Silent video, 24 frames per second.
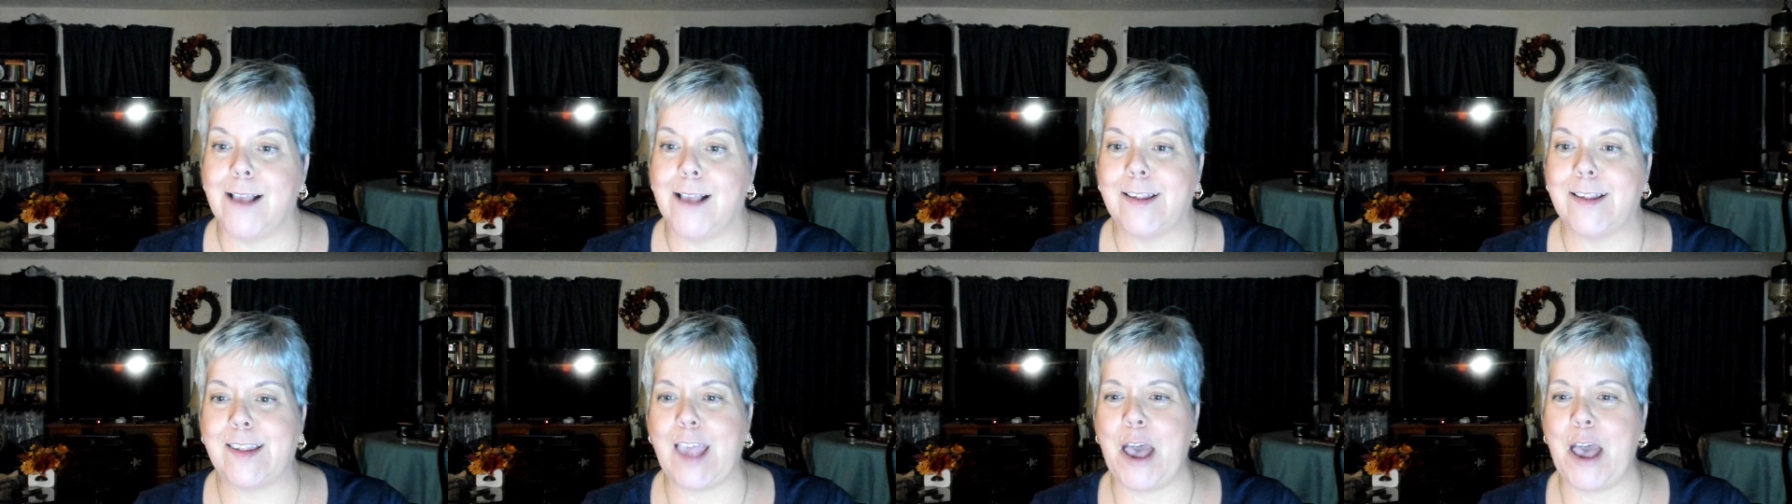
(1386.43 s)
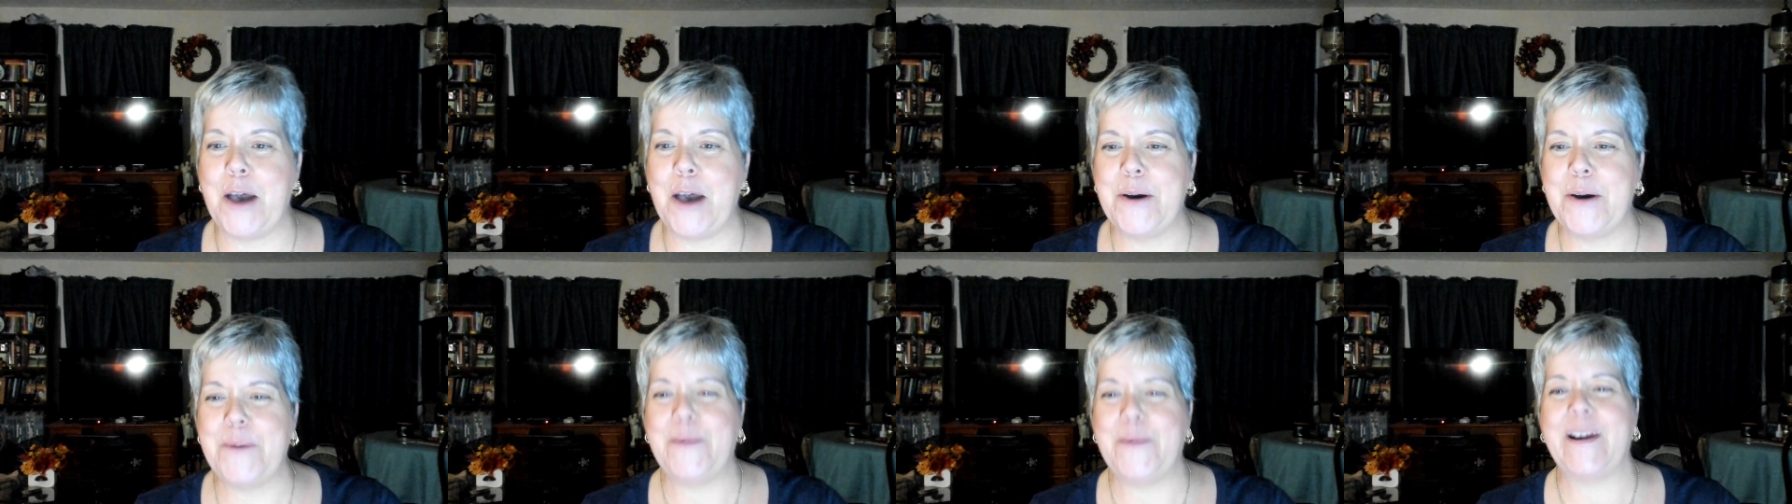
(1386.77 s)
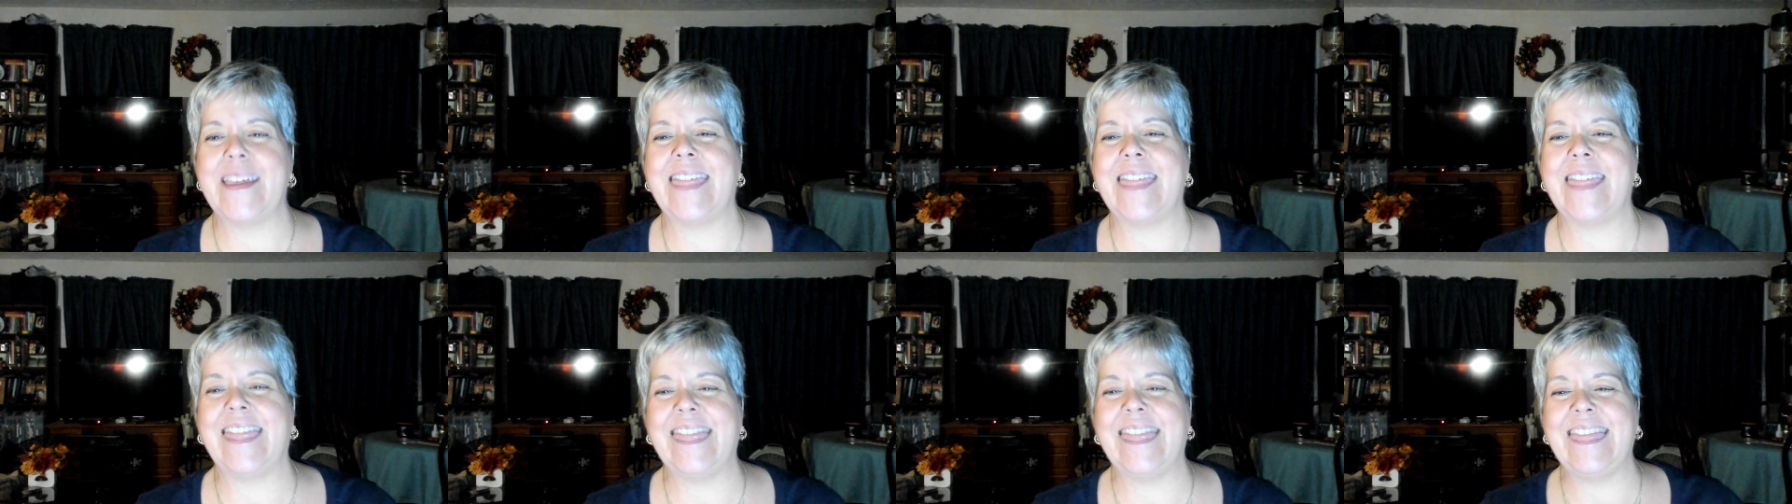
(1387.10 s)
so
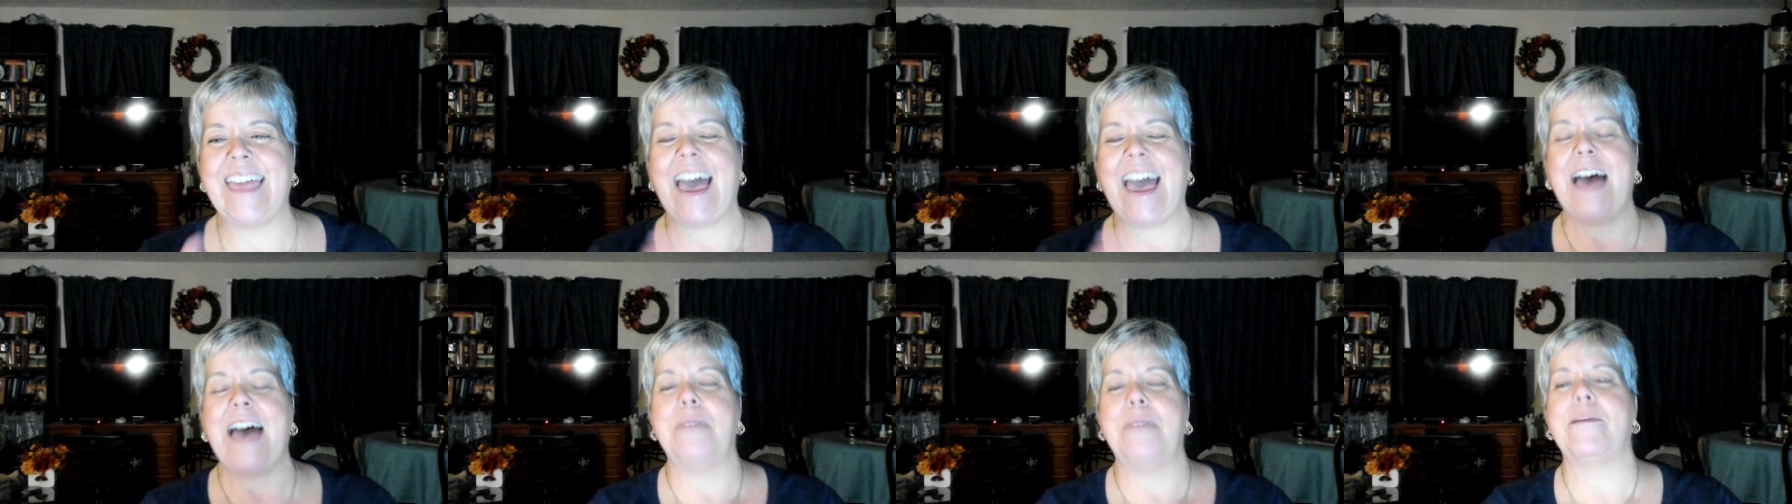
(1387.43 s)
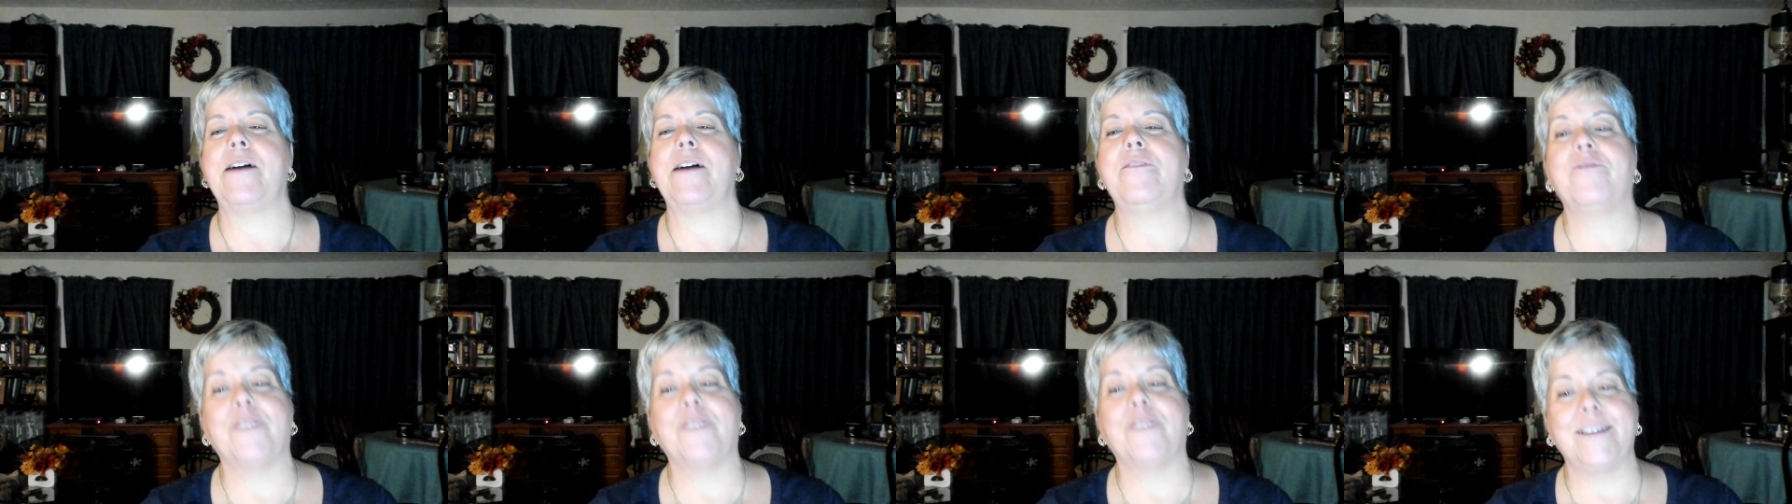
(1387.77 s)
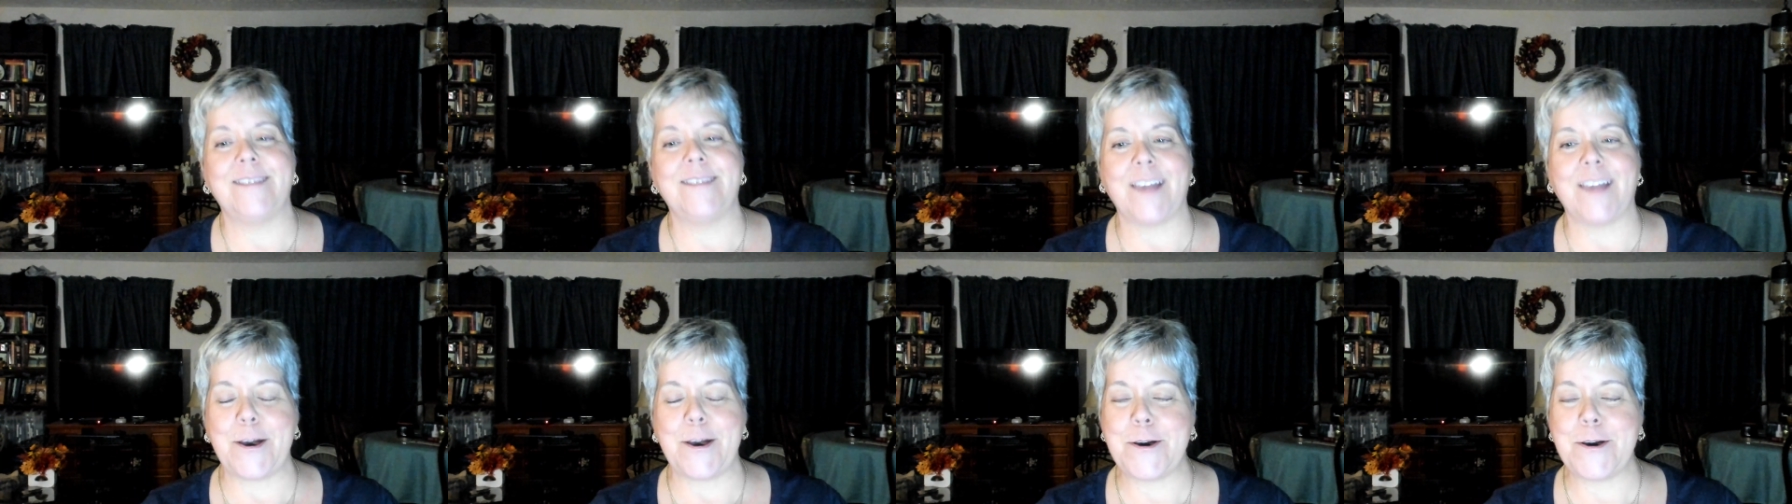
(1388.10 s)
with that, my
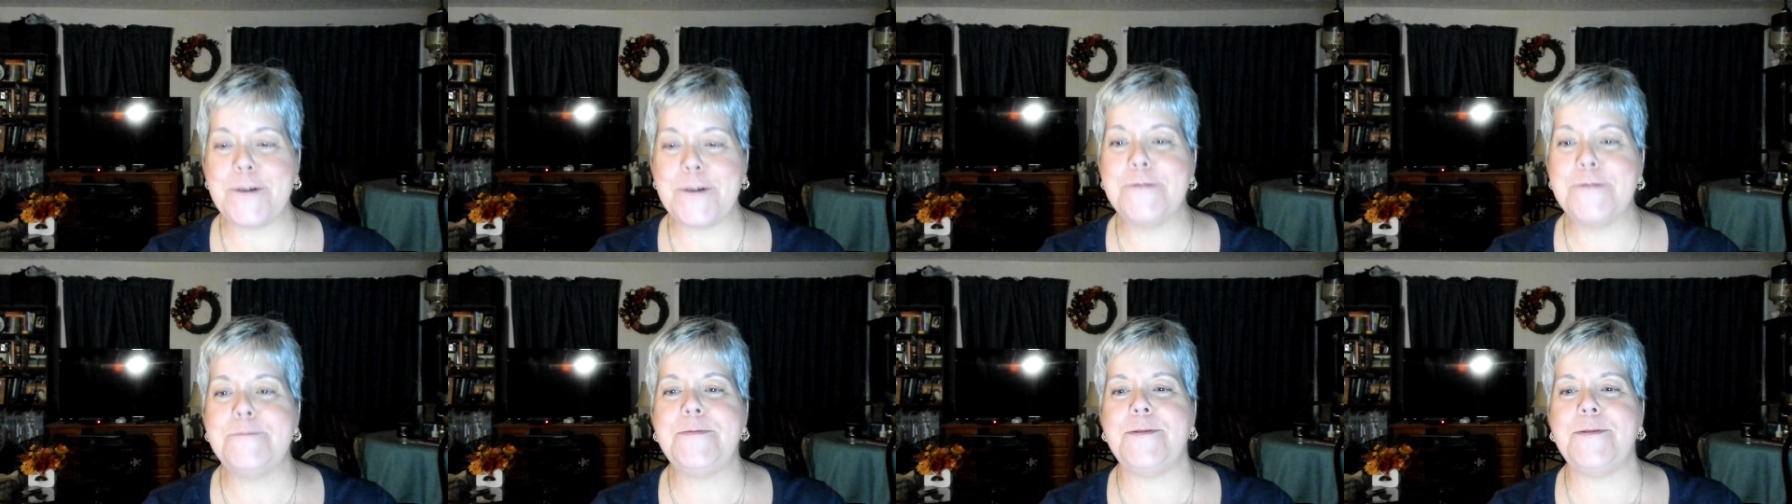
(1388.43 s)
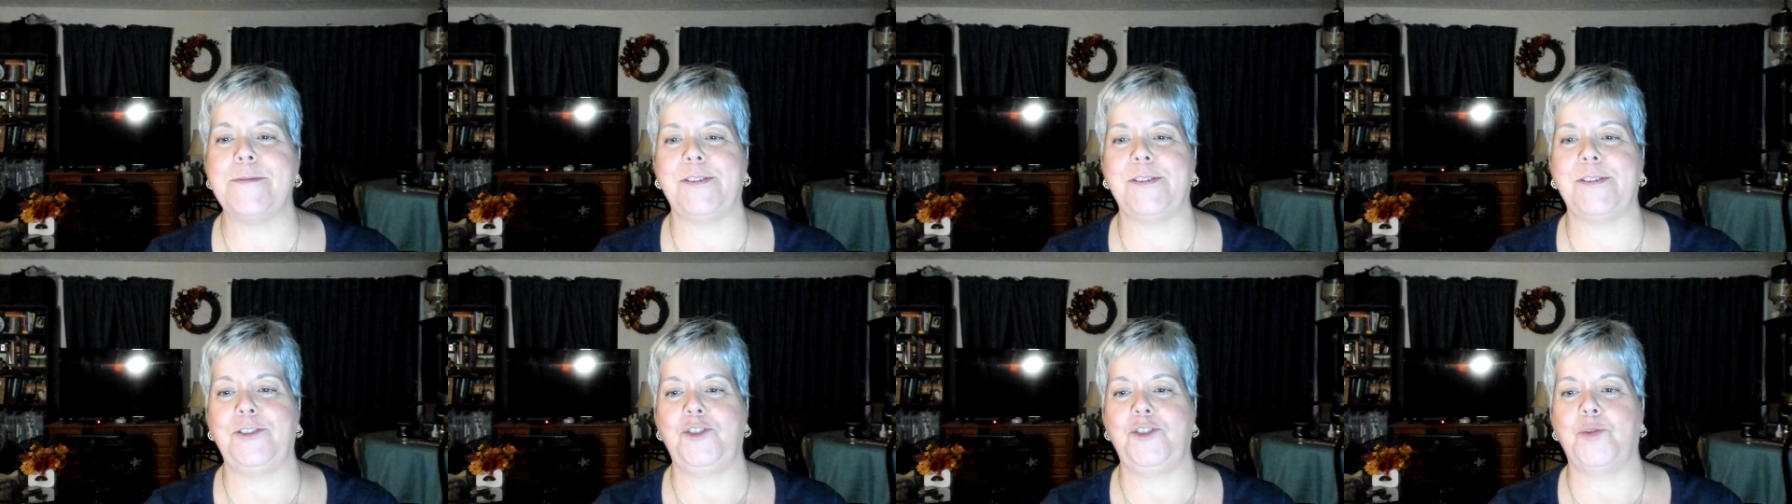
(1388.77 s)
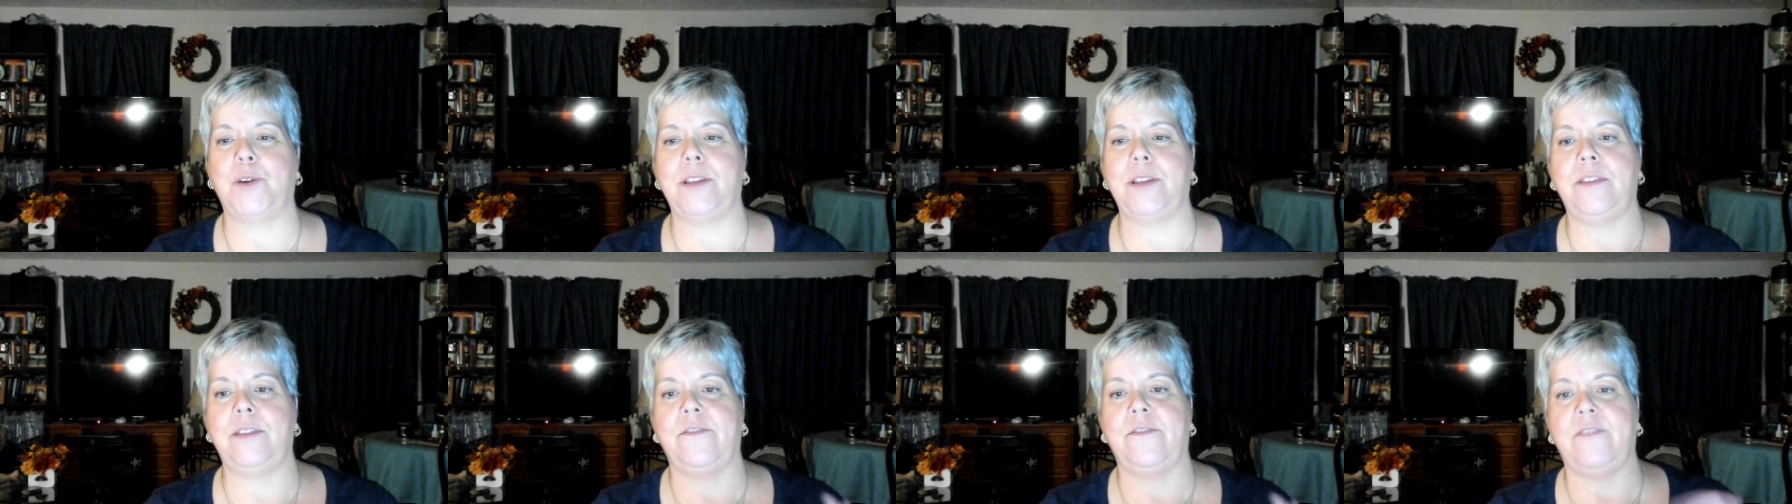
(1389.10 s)
friends, I hope you
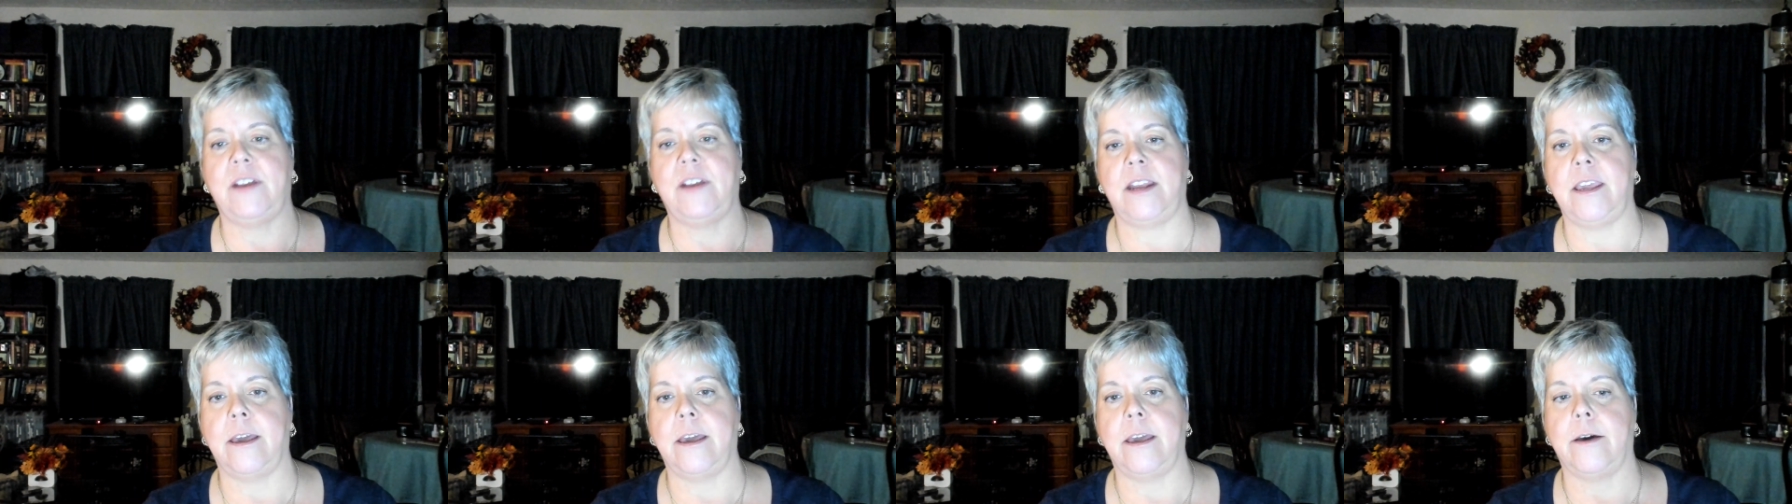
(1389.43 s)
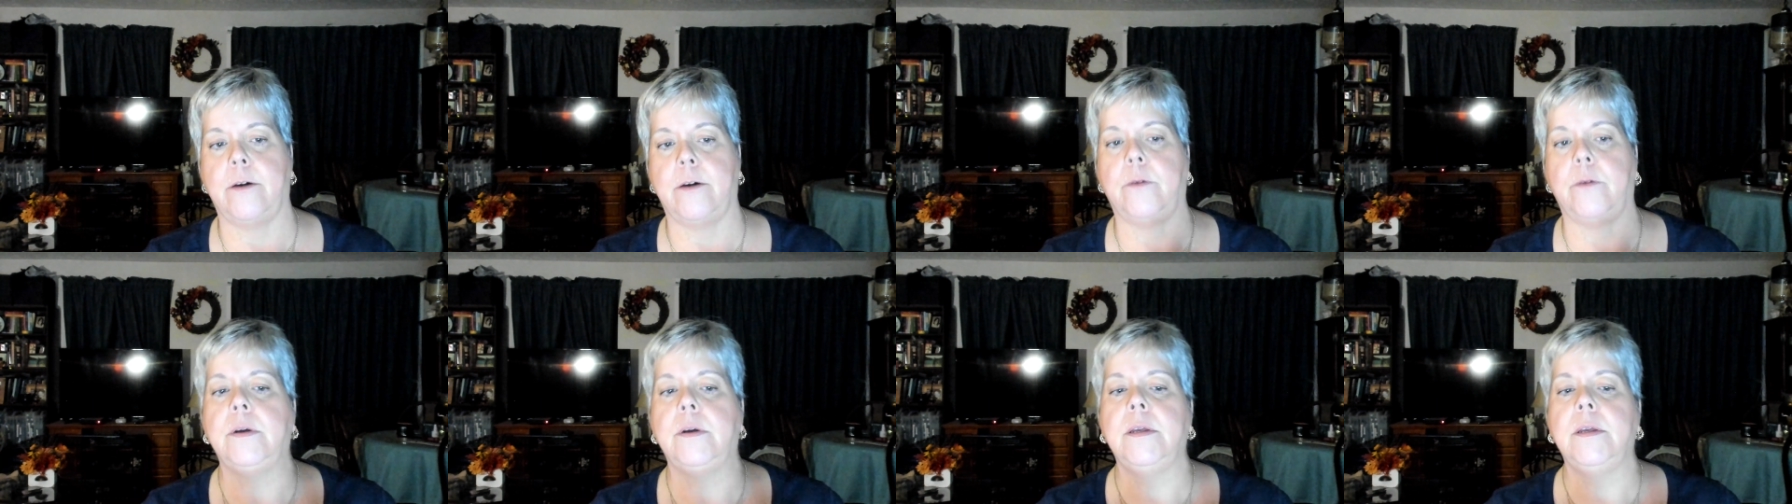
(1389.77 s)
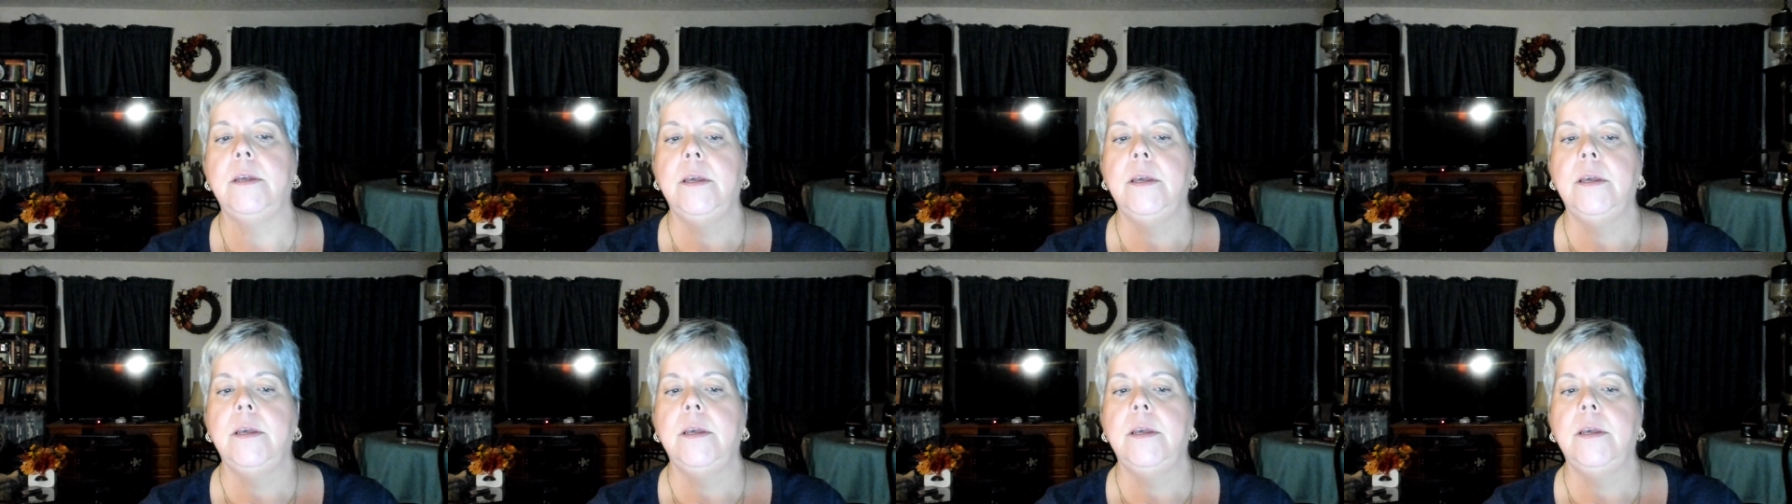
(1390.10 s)
enjoyed the video.